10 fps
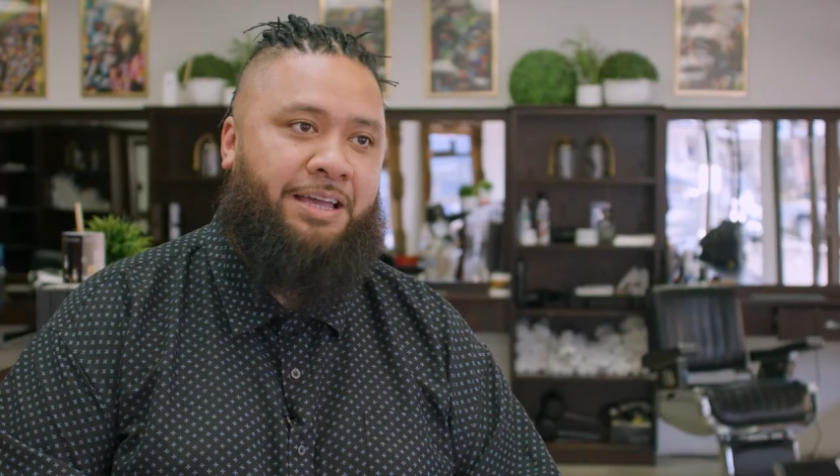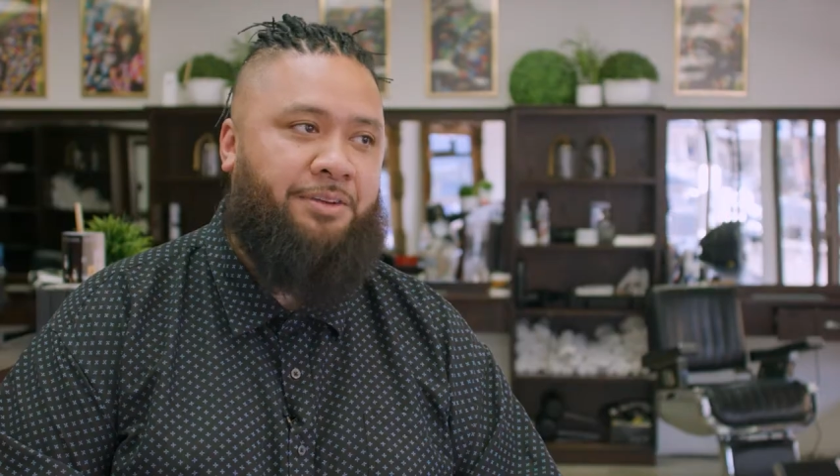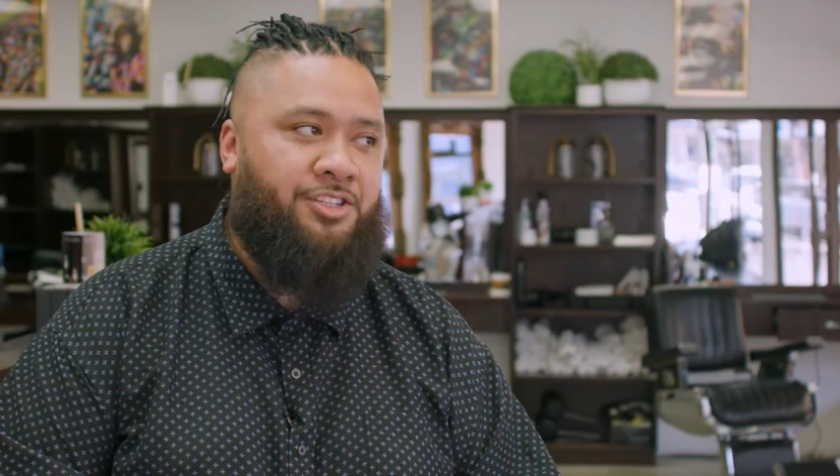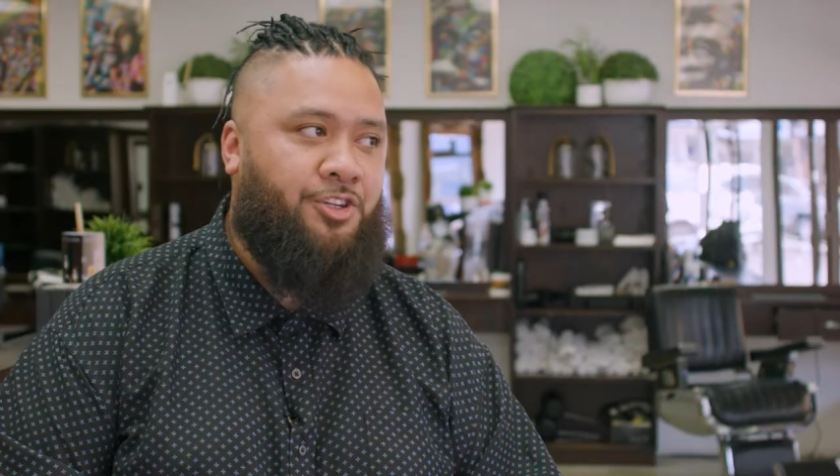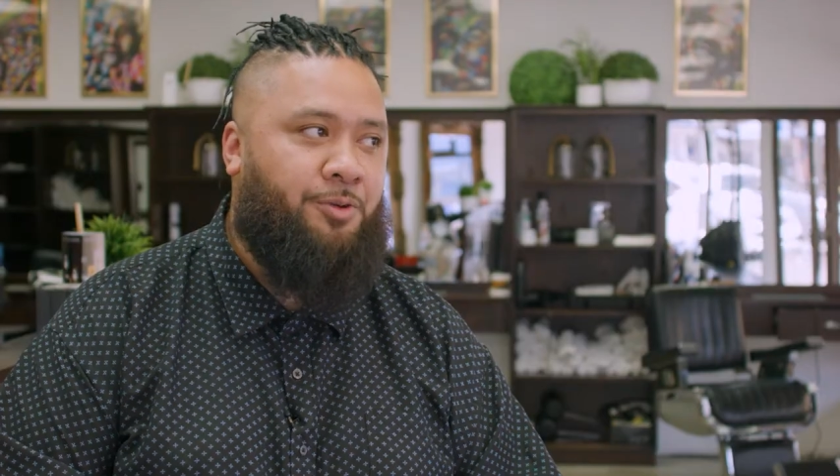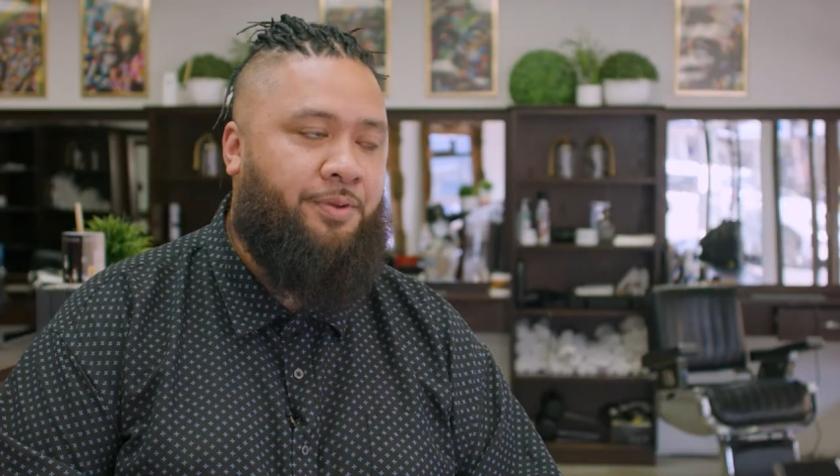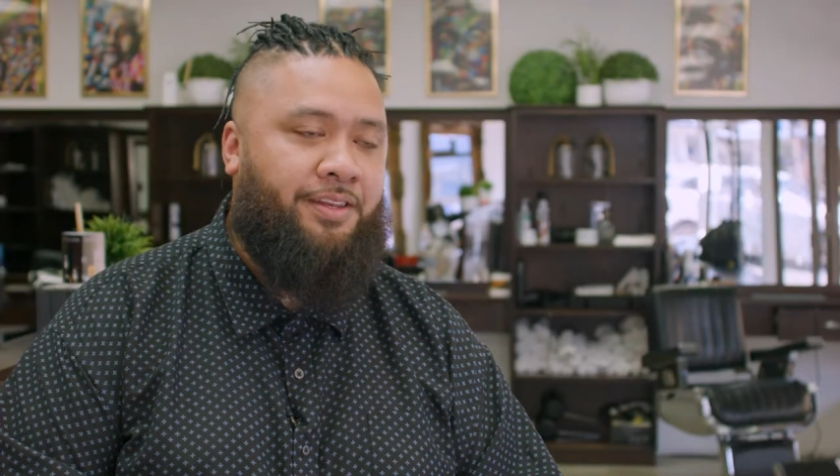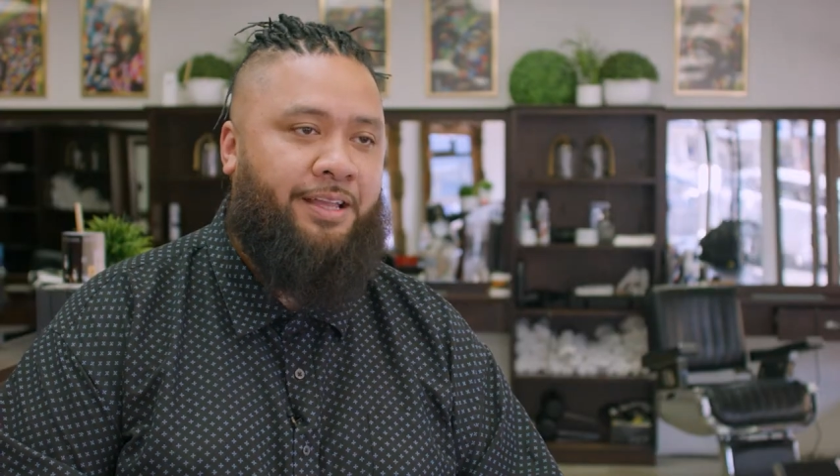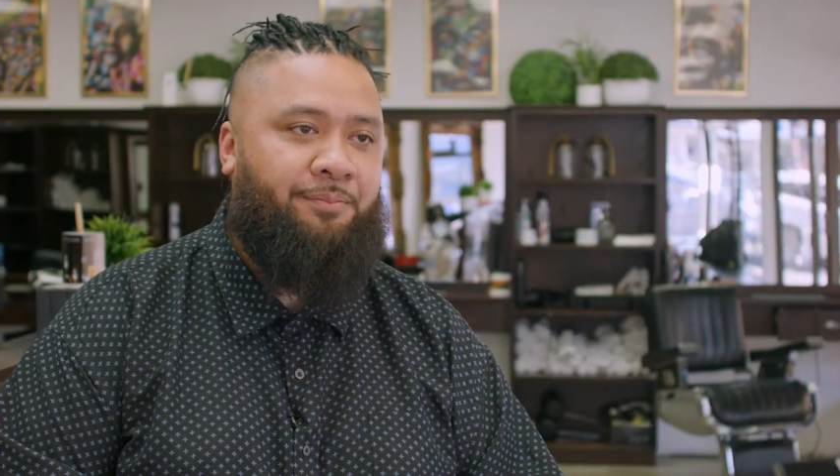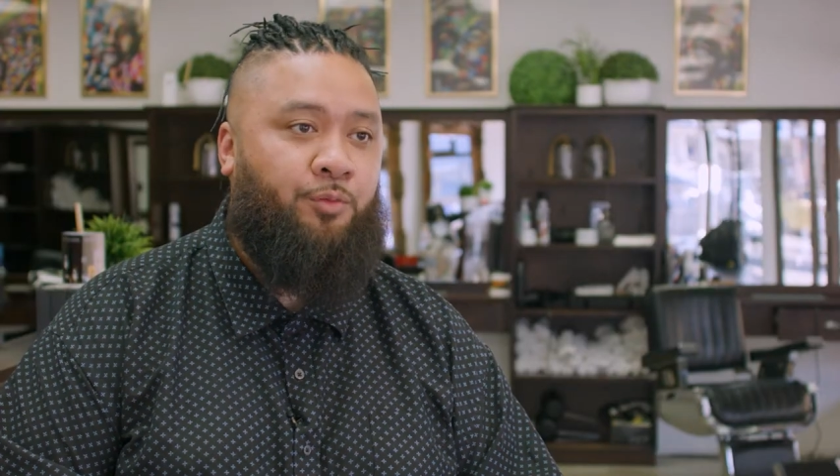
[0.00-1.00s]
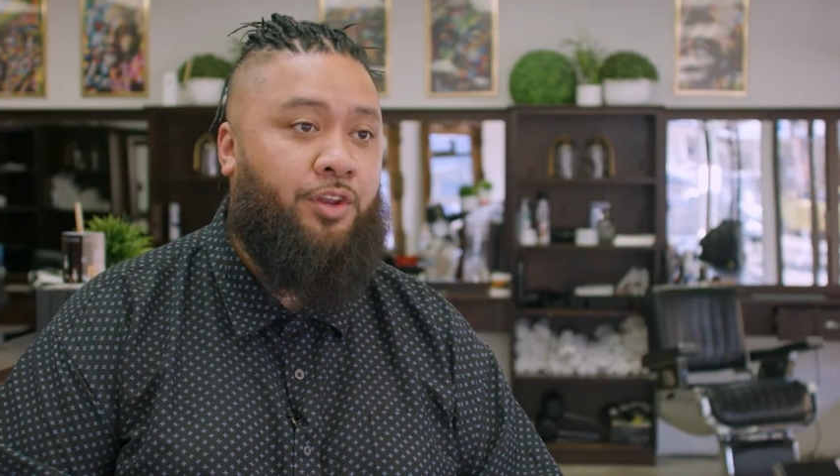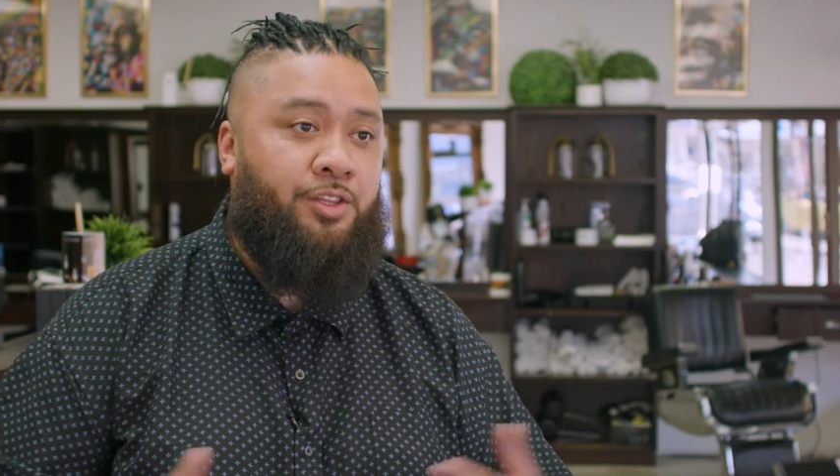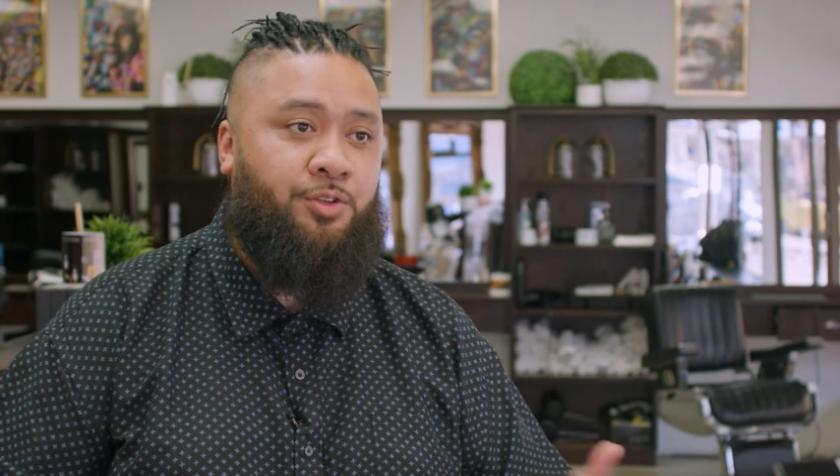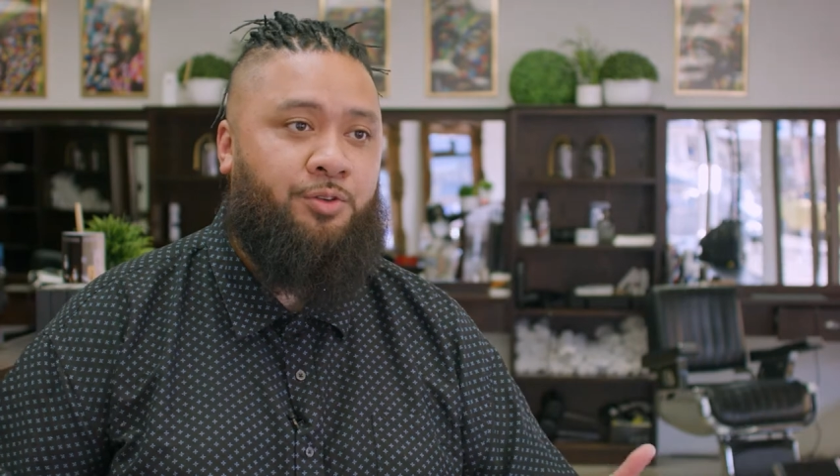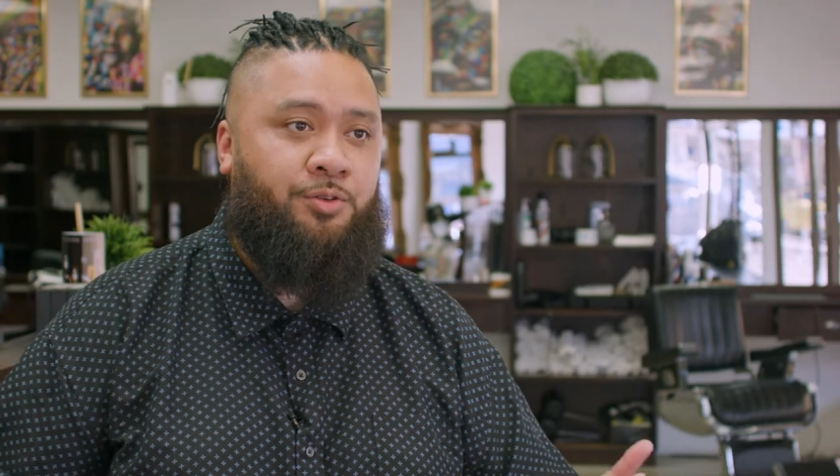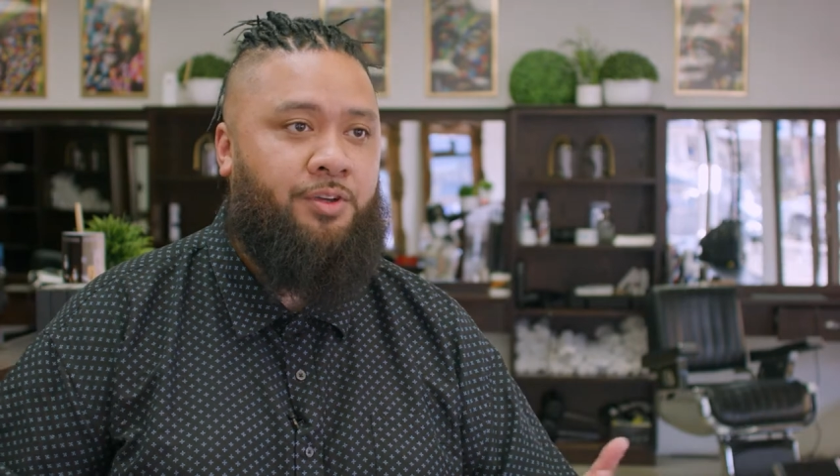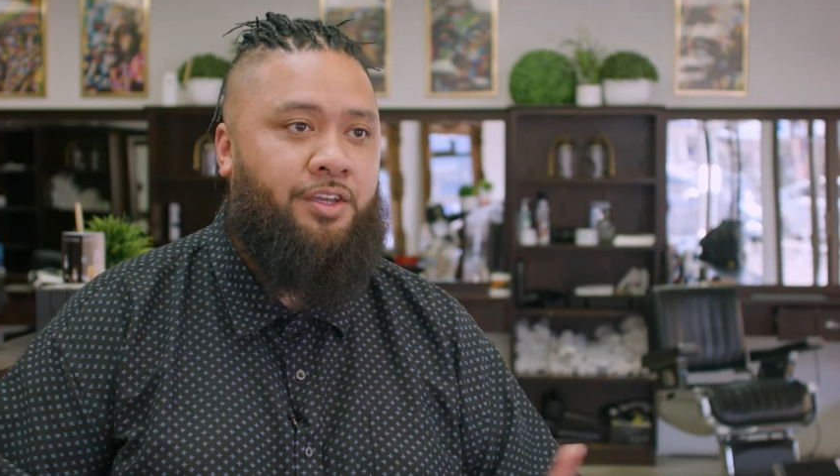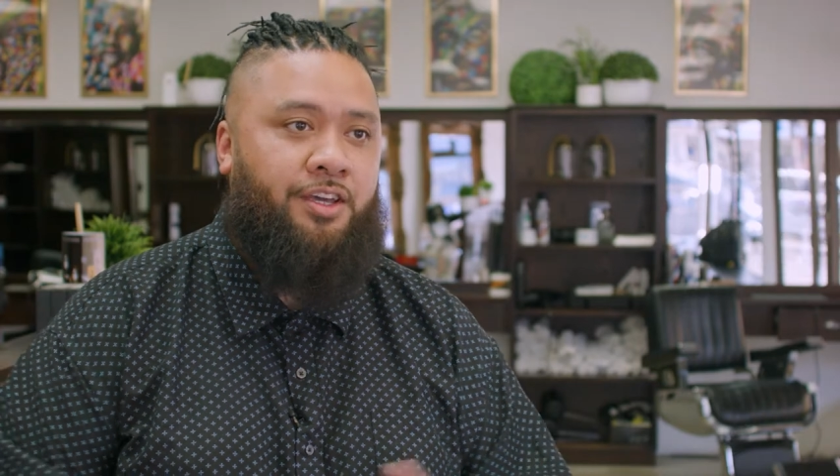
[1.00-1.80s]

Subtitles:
out my shop and what I do